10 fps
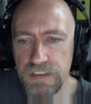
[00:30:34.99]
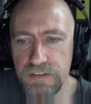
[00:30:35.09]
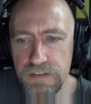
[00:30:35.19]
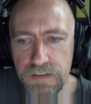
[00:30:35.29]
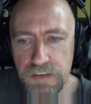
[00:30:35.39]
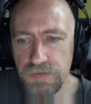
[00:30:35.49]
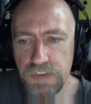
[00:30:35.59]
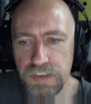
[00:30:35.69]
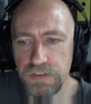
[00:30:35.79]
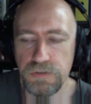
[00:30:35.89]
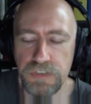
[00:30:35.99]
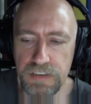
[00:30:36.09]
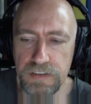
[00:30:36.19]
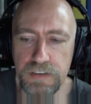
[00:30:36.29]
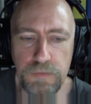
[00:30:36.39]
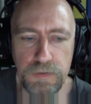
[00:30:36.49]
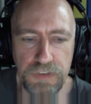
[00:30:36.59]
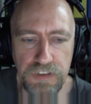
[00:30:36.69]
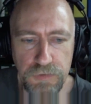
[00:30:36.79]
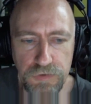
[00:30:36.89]
and these things should get a little bit
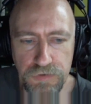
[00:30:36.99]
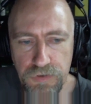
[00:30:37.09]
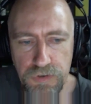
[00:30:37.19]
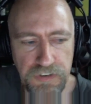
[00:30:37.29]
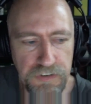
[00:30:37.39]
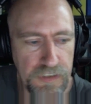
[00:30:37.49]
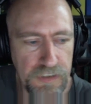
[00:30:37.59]
more smooth, of course.